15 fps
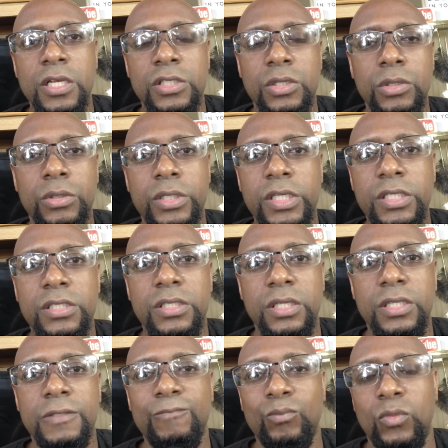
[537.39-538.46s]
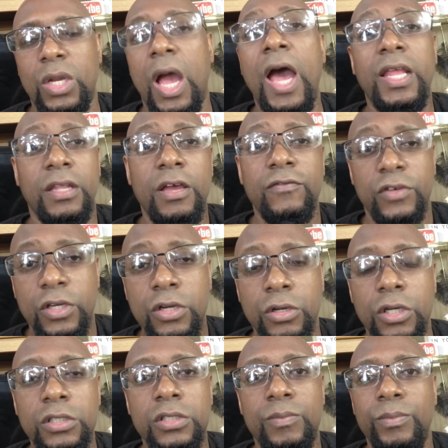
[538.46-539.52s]
So it I love to
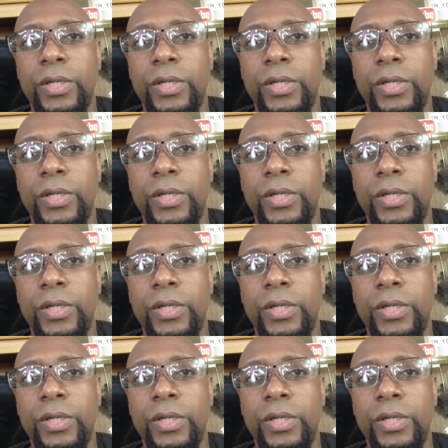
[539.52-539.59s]
cook,